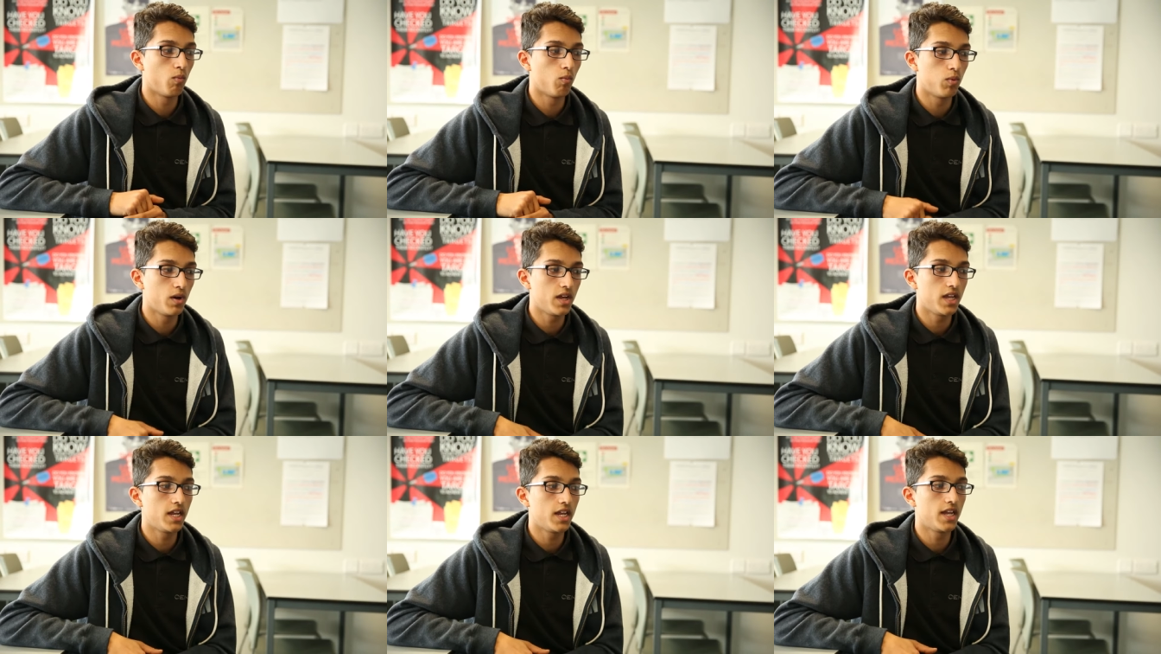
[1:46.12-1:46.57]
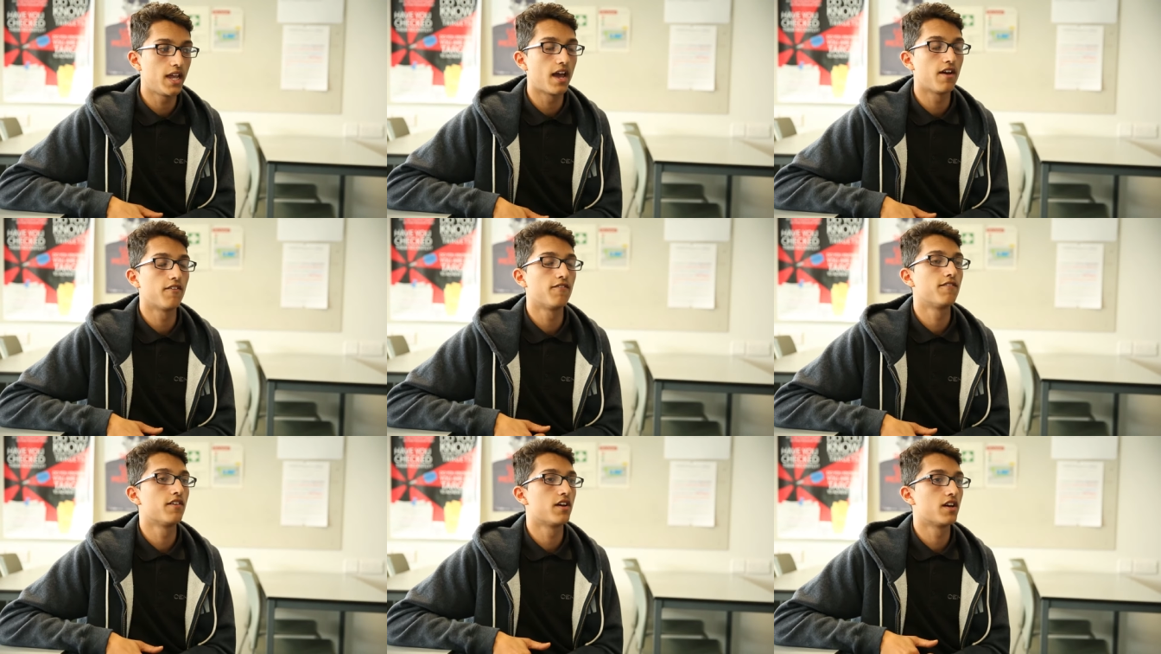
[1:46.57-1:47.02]
we get a
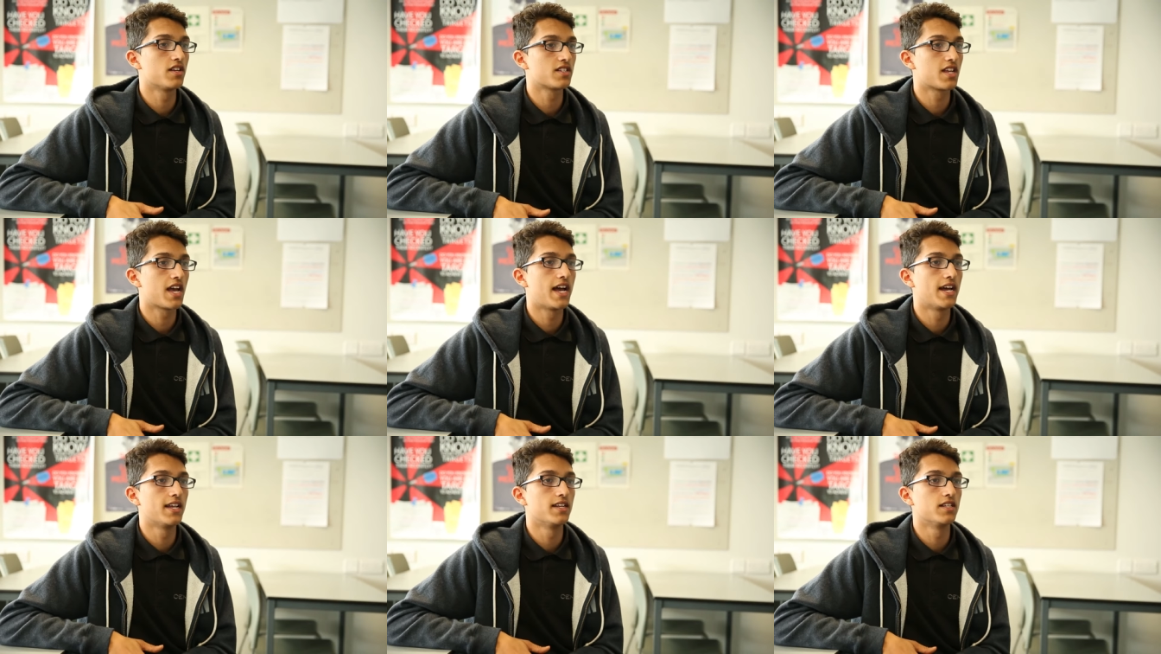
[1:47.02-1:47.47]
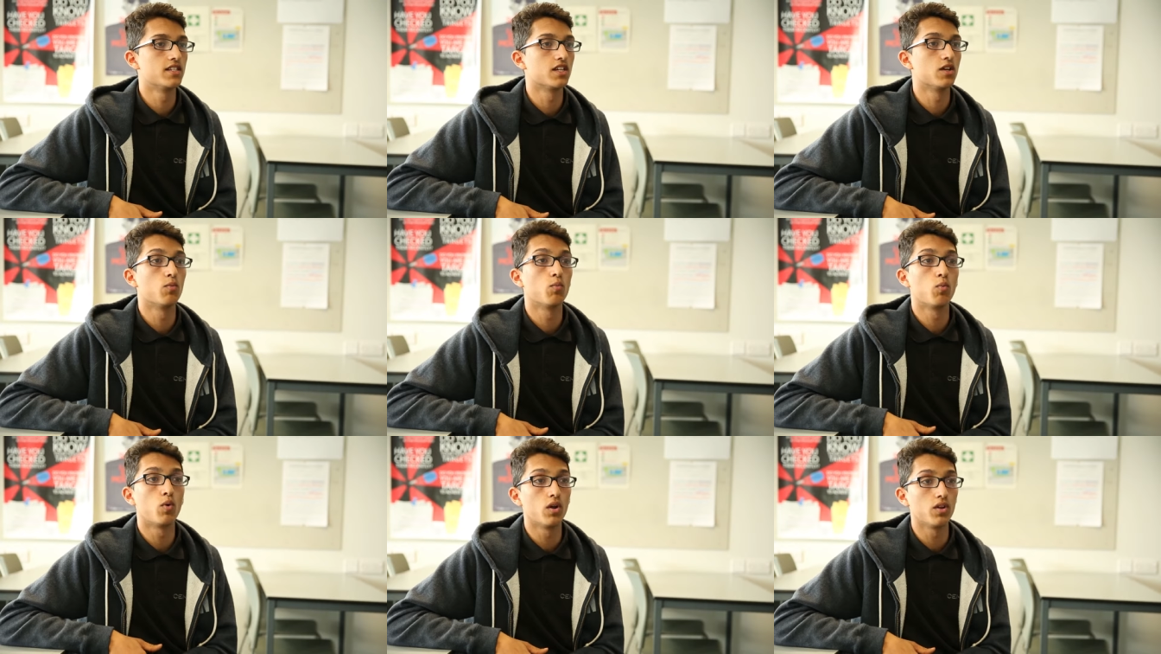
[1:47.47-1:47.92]
first hand
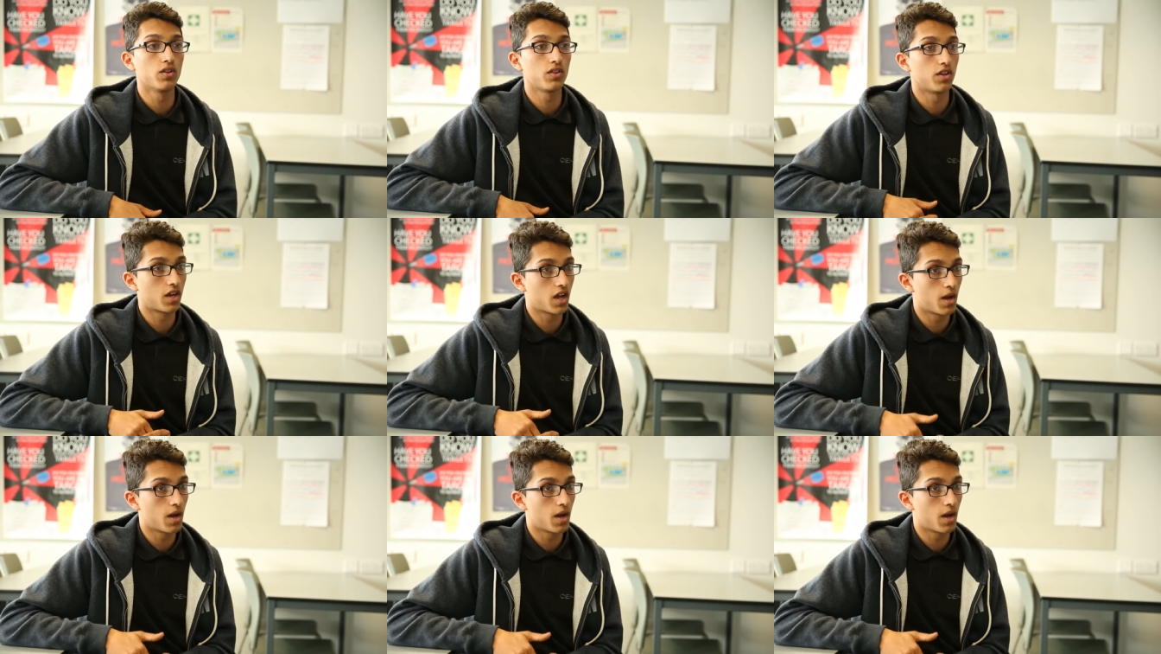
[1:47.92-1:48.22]
at what the